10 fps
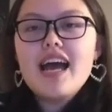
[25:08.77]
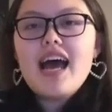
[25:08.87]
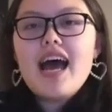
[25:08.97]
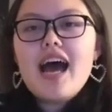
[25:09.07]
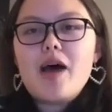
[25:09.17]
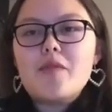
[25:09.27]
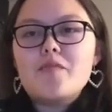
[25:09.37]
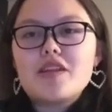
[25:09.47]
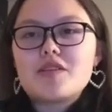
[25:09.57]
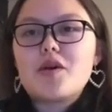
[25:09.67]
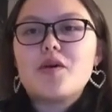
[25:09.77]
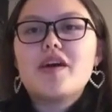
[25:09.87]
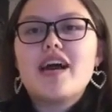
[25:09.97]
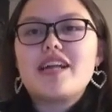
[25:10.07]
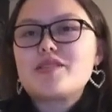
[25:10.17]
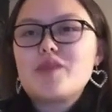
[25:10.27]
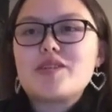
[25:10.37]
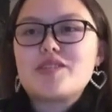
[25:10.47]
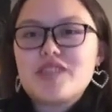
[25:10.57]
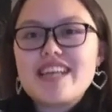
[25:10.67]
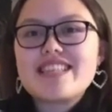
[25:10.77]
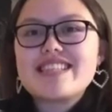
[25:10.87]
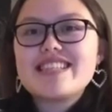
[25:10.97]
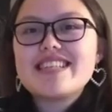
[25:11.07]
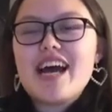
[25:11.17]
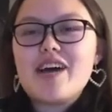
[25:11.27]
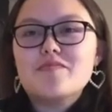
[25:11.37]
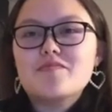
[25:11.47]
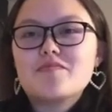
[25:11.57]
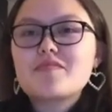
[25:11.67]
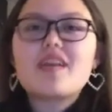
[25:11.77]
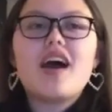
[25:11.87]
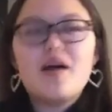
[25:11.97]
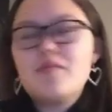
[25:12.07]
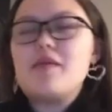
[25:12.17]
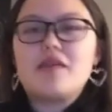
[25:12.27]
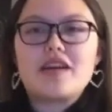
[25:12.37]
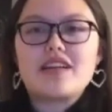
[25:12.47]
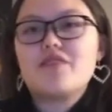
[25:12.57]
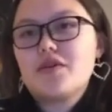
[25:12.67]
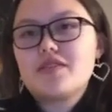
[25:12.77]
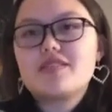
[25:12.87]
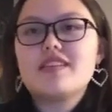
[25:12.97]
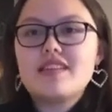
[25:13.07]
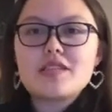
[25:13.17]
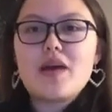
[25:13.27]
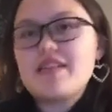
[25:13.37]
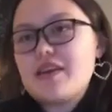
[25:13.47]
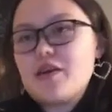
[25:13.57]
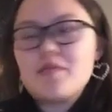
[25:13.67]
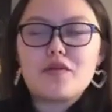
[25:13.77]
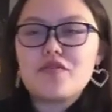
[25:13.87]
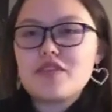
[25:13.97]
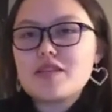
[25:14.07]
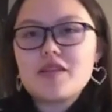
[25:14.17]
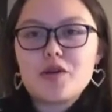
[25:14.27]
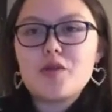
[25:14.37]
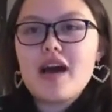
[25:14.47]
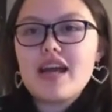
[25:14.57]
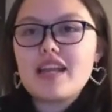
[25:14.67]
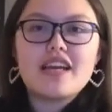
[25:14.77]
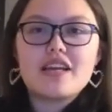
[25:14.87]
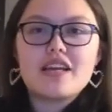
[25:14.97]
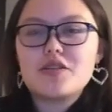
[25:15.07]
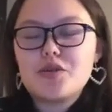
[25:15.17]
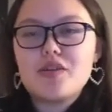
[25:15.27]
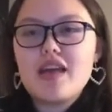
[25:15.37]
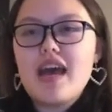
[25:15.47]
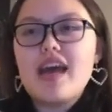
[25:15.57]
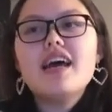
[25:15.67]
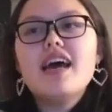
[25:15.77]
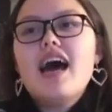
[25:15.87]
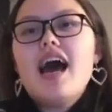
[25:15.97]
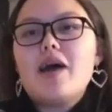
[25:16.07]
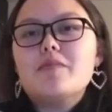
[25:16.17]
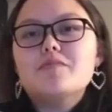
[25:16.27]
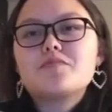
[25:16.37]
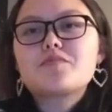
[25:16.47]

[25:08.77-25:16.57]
And so it's not just my parent votes in this way, they're a member of this political party, they're going to do that.